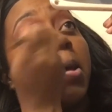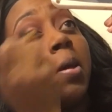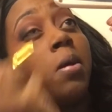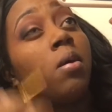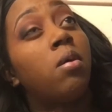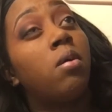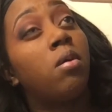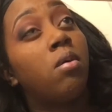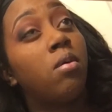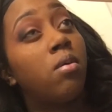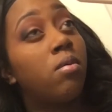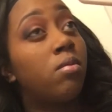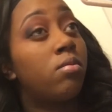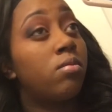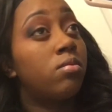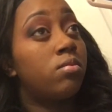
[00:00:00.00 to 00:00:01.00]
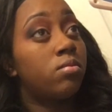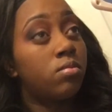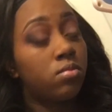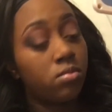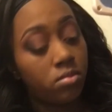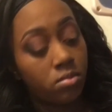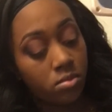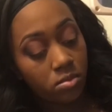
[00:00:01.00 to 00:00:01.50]
This color is
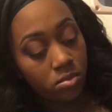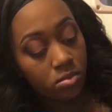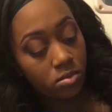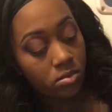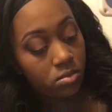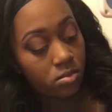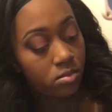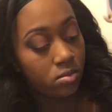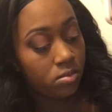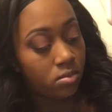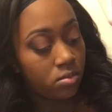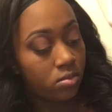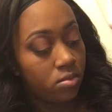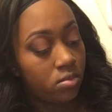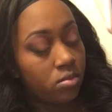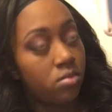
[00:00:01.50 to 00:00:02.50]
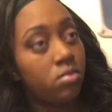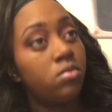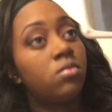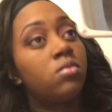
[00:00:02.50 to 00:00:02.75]
kind of like a purple shimmer